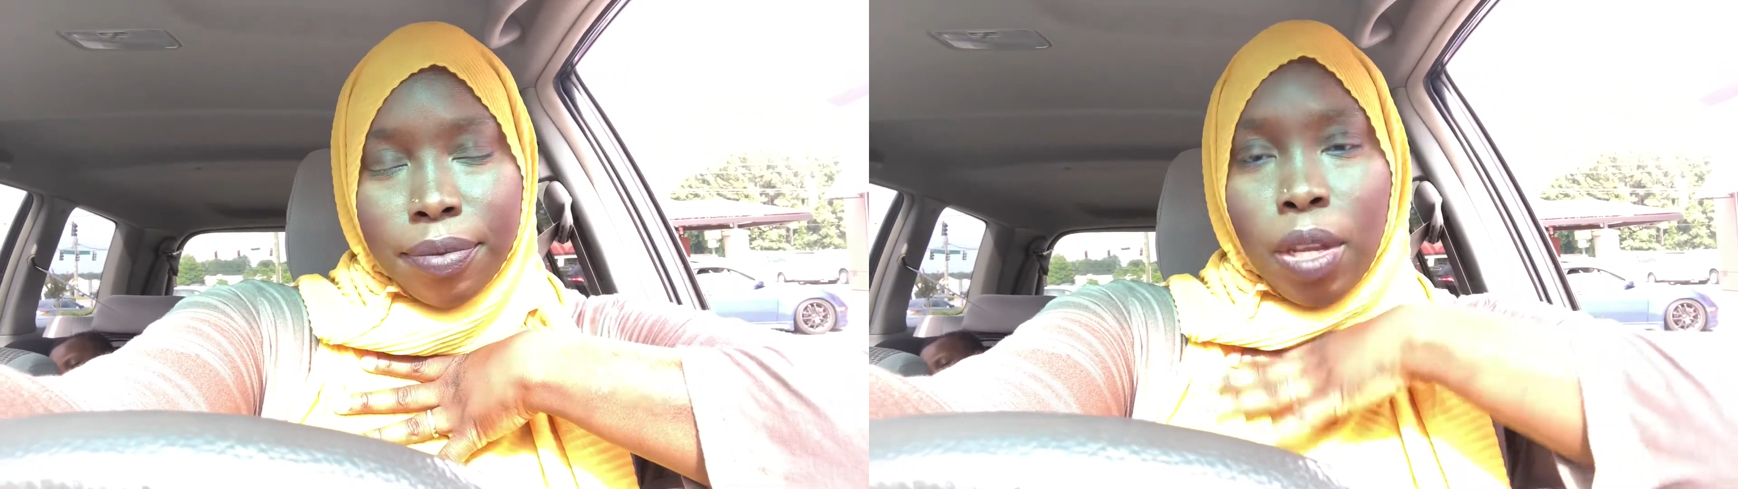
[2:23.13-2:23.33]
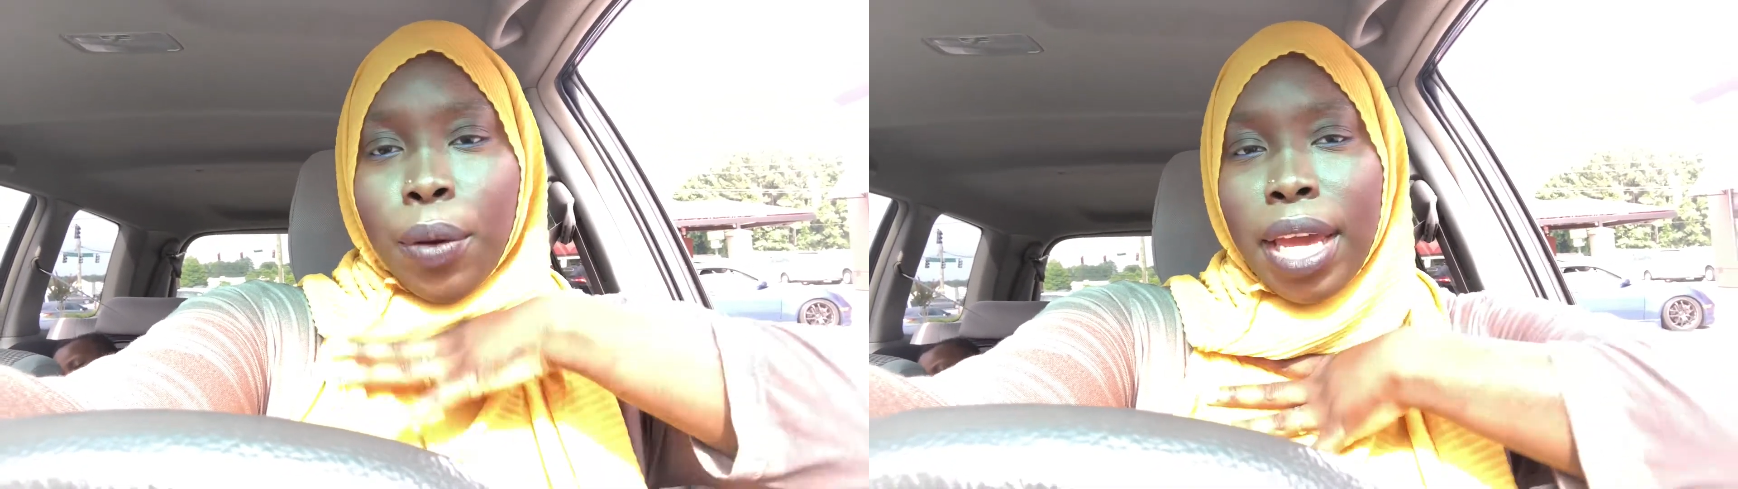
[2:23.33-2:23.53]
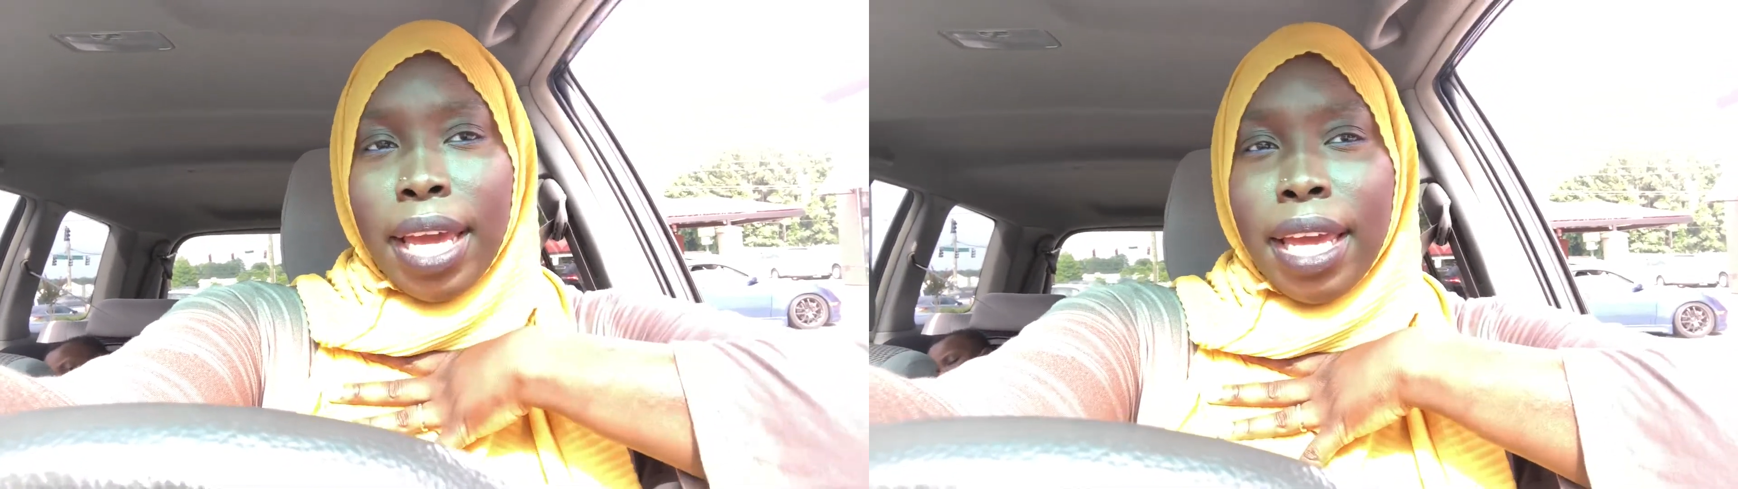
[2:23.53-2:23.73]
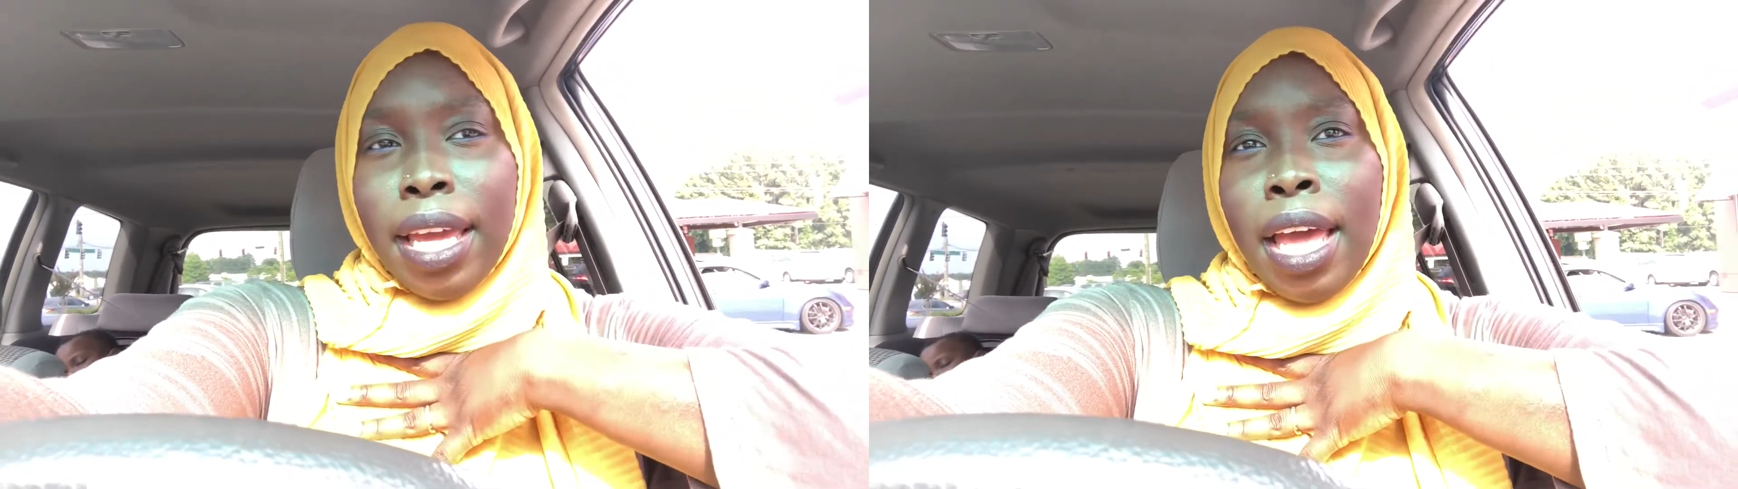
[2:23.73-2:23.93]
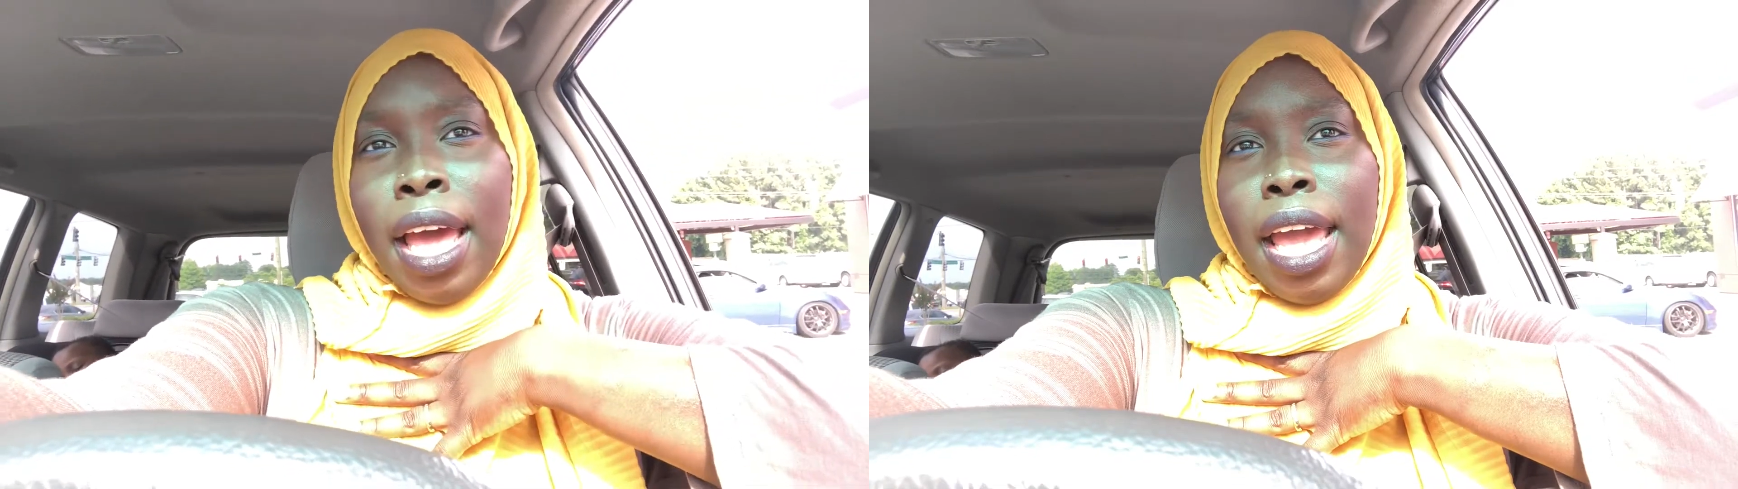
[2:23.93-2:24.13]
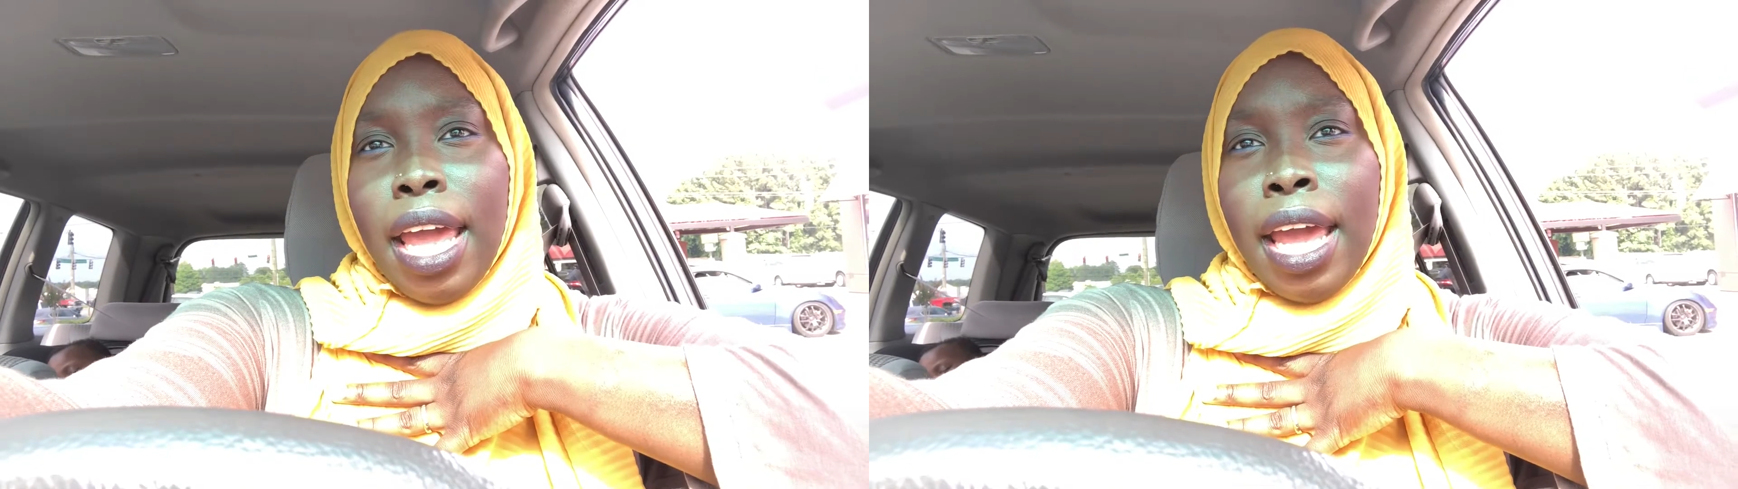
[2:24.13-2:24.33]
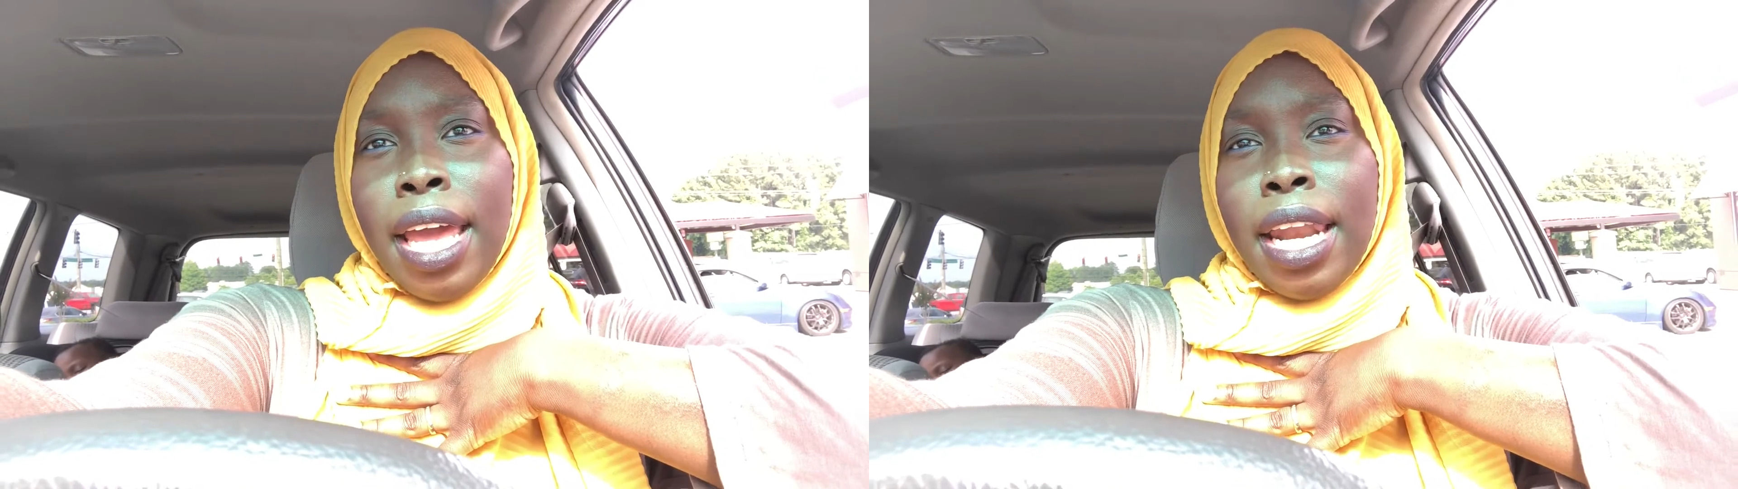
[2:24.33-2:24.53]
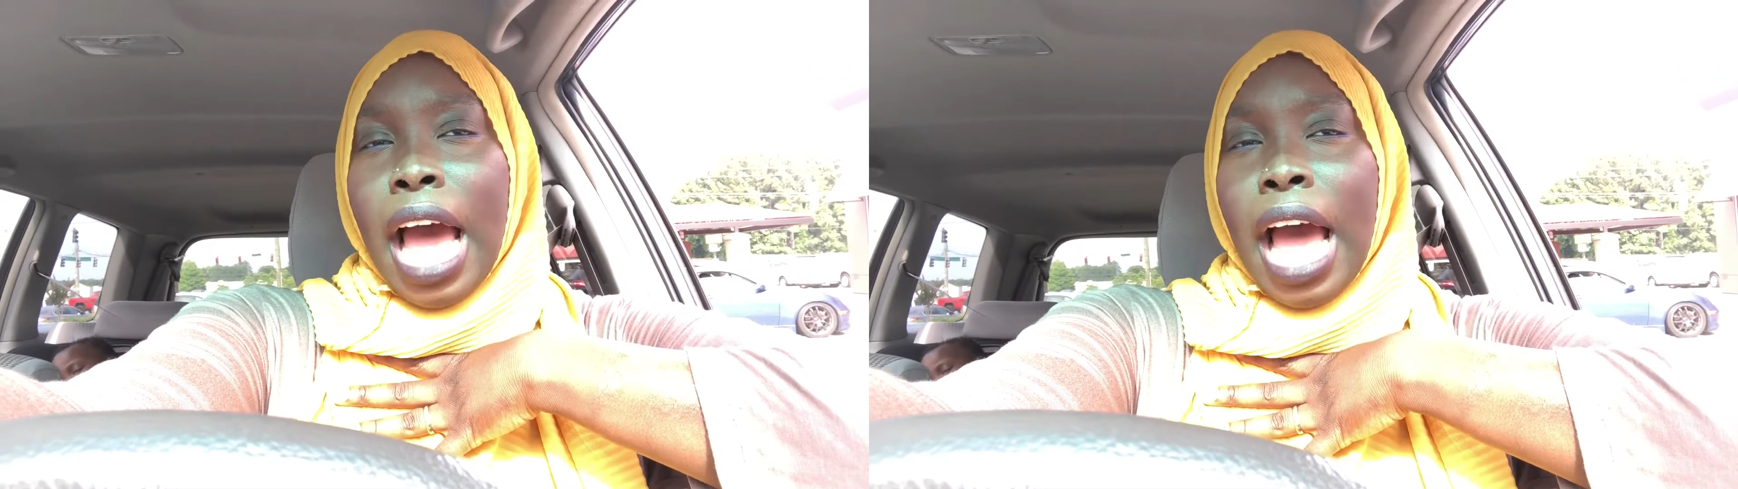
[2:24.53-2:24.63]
Okay, and